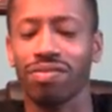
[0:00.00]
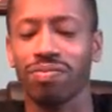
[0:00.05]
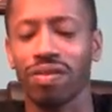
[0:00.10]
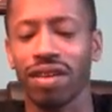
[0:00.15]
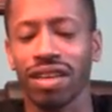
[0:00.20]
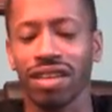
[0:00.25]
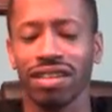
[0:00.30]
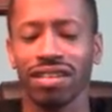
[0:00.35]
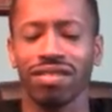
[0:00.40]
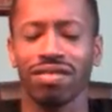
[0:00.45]

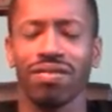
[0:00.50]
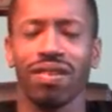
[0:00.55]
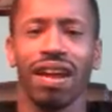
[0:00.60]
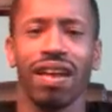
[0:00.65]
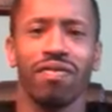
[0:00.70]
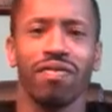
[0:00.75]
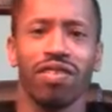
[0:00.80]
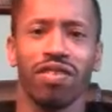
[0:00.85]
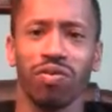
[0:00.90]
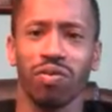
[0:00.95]
because you
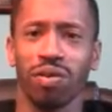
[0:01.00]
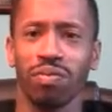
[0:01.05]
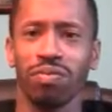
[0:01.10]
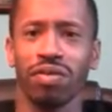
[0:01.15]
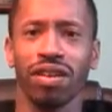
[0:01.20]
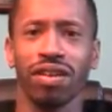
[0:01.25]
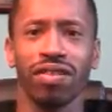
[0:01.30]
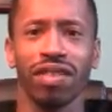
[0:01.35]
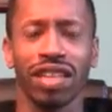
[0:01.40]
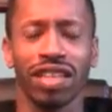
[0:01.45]
have this 1
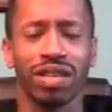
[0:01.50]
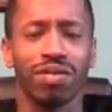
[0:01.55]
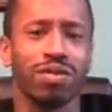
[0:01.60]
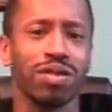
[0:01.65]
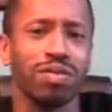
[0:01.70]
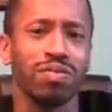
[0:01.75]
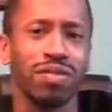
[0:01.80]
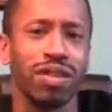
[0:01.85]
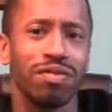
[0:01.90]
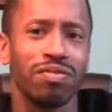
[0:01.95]
pill that's
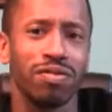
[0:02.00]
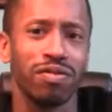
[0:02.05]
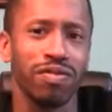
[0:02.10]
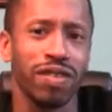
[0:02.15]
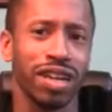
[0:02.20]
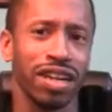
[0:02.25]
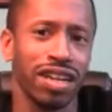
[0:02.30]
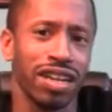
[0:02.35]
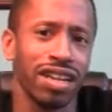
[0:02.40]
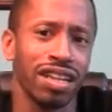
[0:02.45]
supposed to be
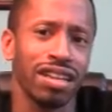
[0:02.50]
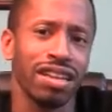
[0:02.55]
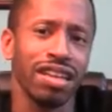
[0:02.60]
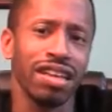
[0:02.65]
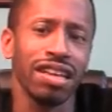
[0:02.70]
preventing